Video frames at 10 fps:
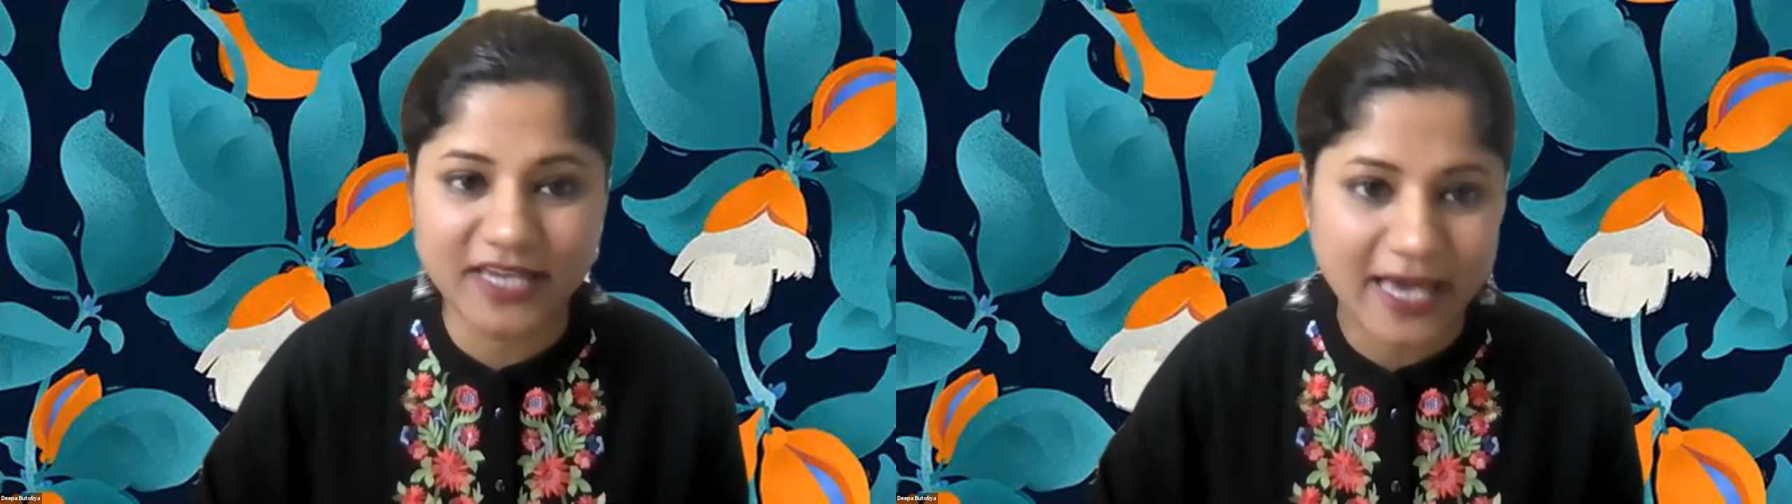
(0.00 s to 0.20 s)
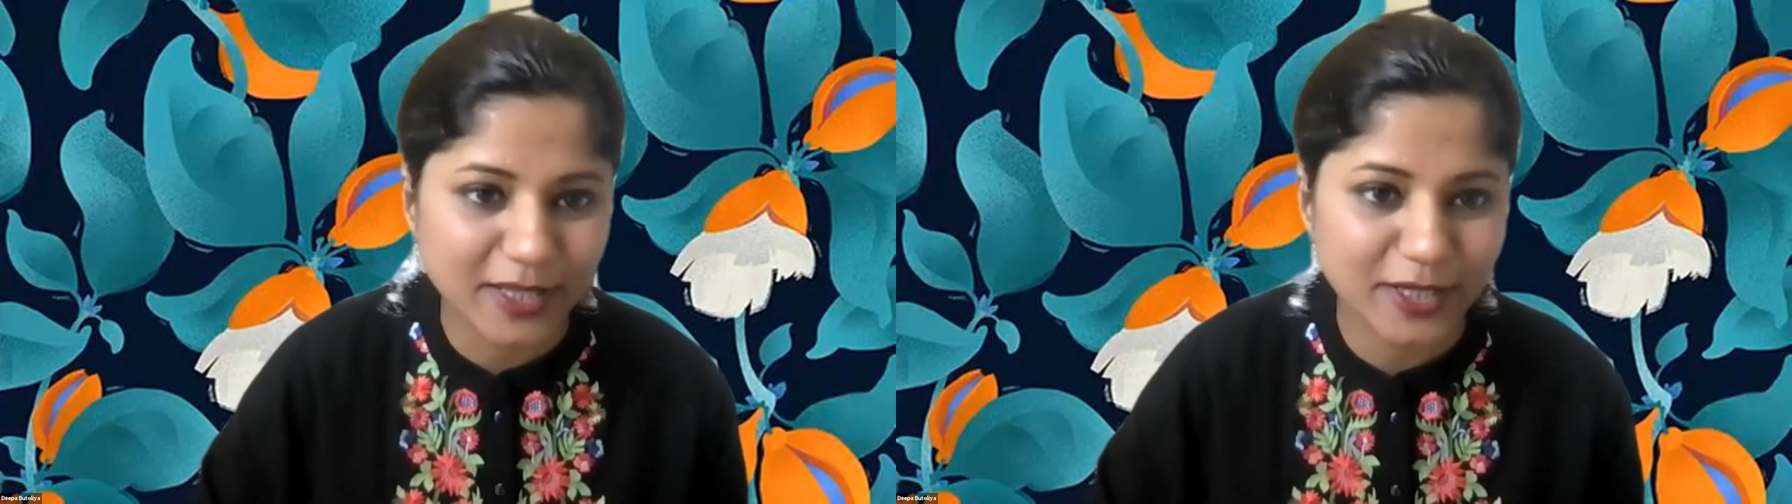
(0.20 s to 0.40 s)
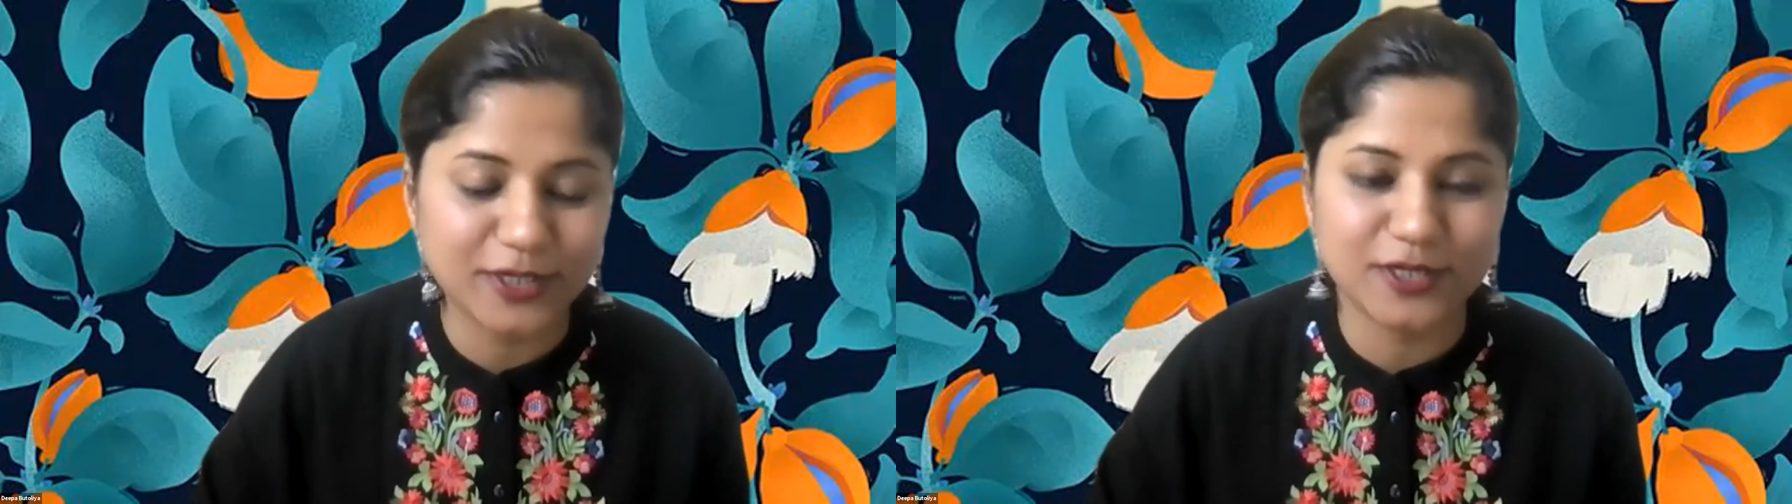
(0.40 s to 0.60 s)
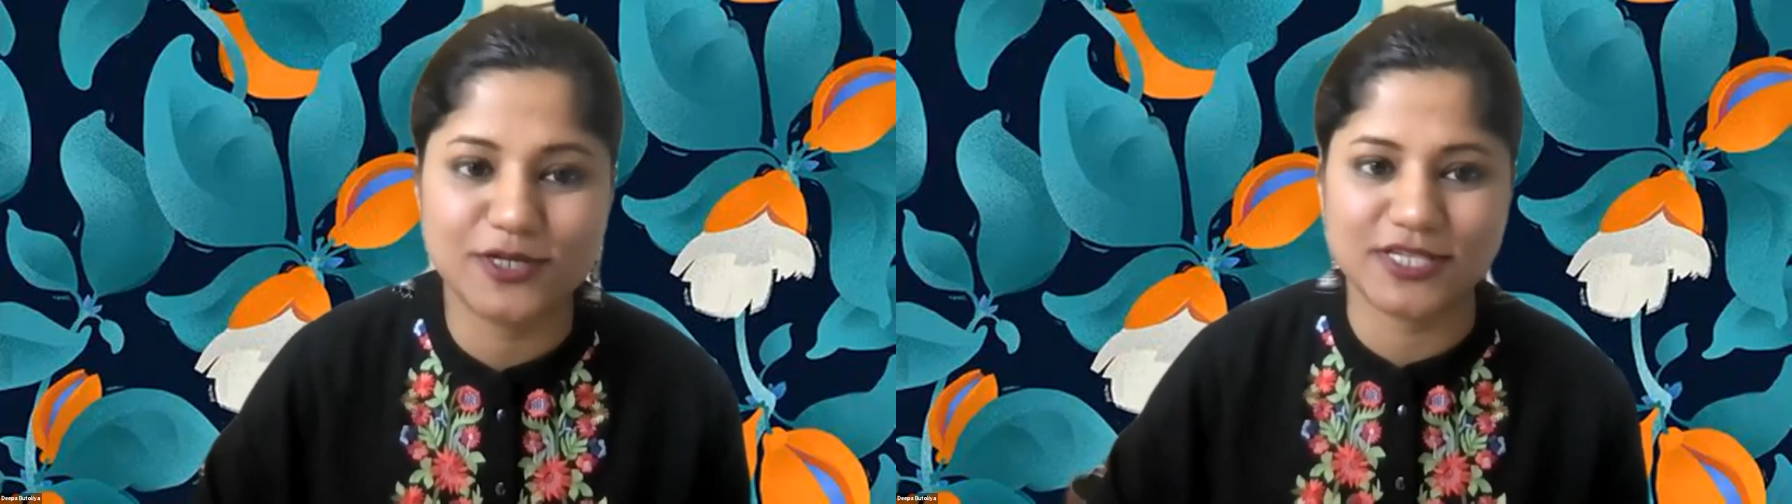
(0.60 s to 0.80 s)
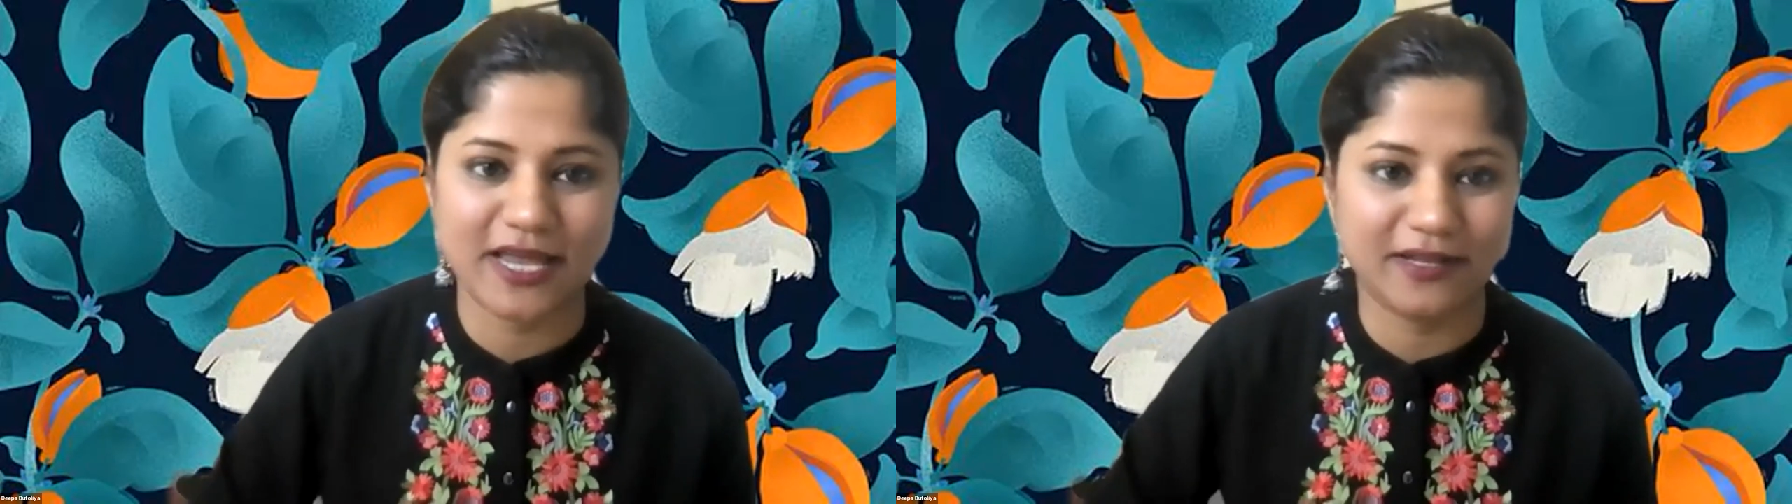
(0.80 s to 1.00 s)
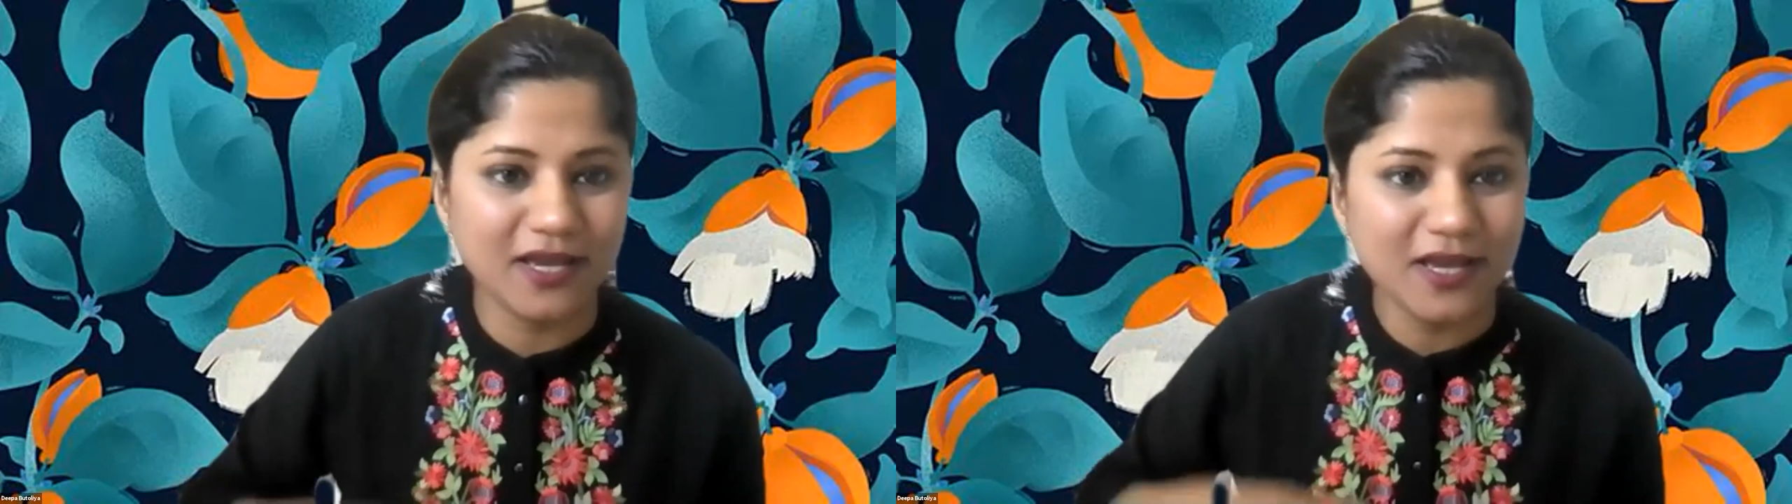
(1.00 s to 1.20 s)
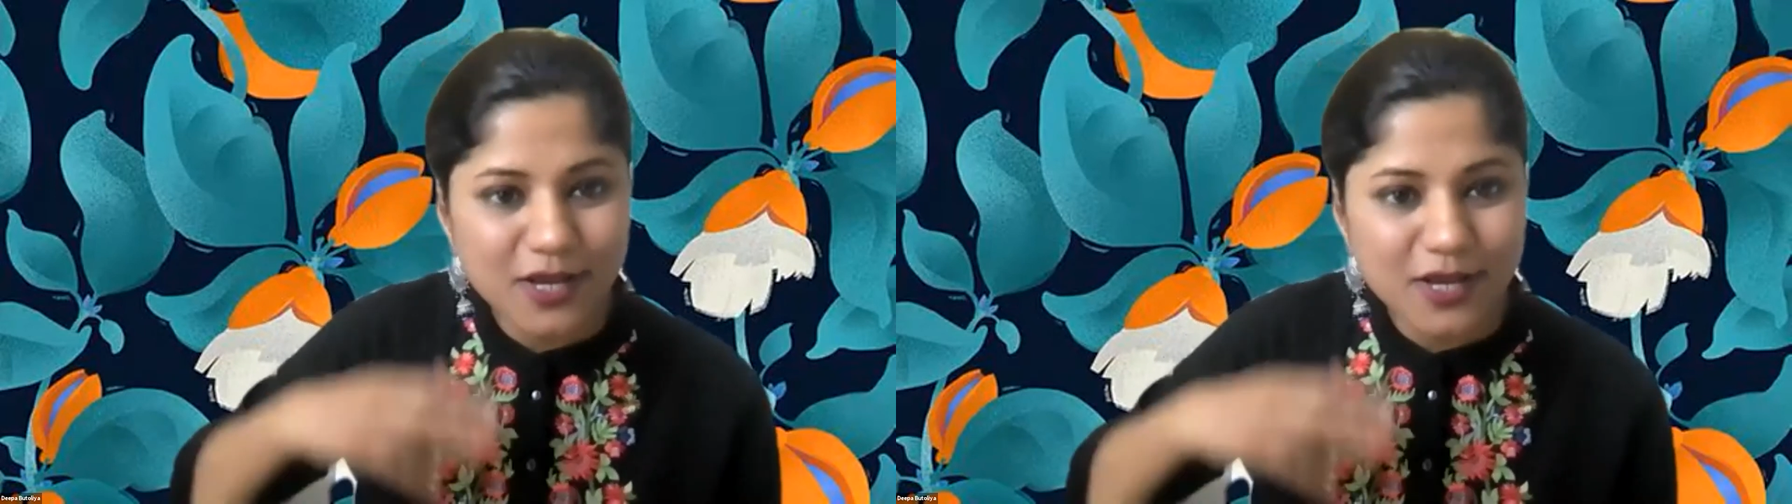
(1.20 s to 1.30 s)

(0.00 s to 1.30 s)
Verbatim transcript: calendars and